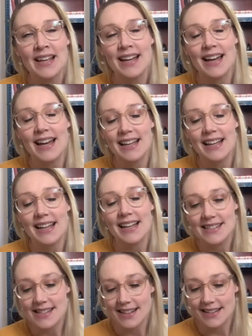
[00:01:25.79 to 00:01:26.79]
and
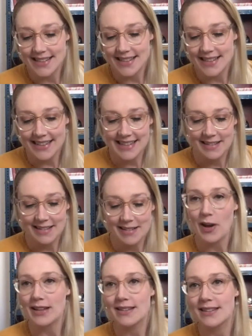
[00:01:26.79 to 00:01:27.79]
uh, sat down and
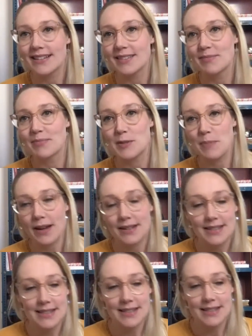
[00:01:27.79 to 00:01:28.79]
read the
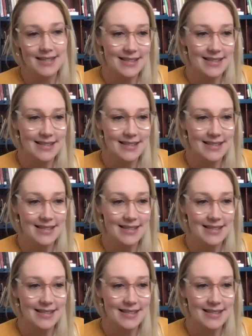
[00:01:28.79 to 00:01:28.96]
prospectus